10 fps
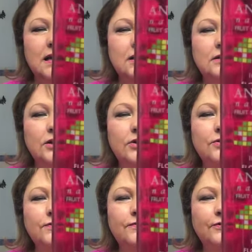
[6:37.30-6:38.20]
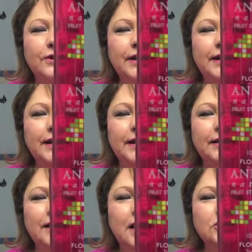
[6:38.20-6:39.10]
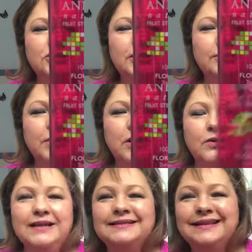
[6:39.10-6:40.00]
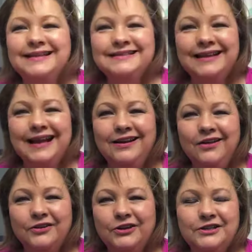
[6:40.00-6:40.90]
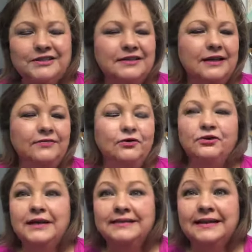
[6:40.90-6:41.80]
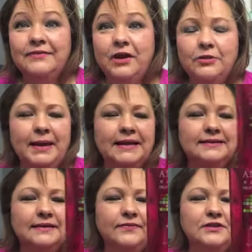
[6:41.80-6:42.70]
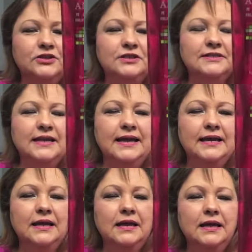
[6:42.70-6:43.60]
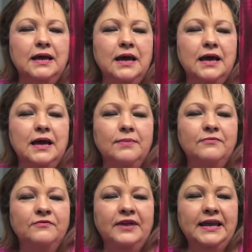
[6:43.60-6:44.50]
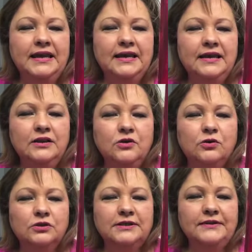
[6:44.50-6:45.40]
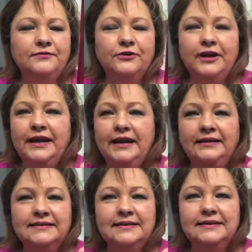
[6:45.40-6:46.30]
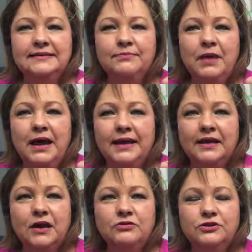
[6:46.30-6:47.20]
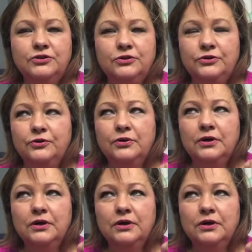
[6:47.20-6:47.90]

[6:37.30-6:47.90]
gluten free, non GMO. It's it's got all the good stuff, or doesn't have all the bad stuff, I should say. Um, vegan, cruelty free. This is my go to